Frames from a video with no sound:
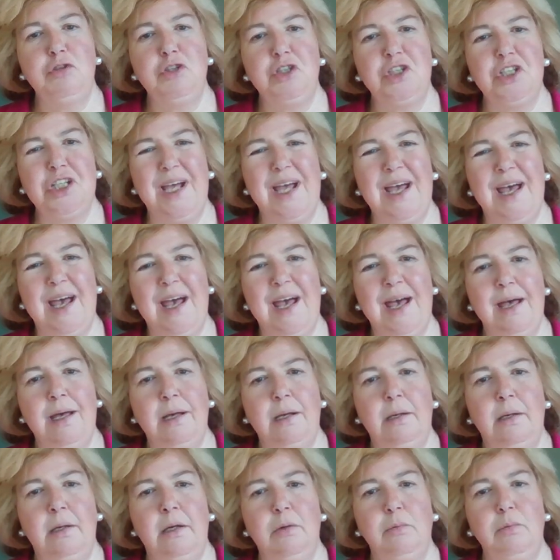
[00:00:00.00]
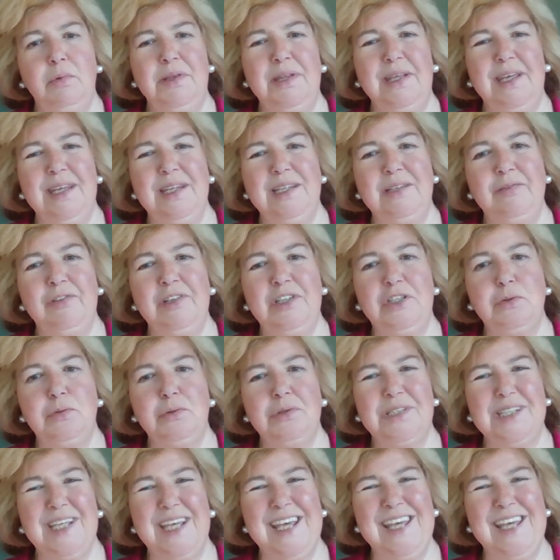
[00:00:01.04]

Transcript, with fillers: share with the individuals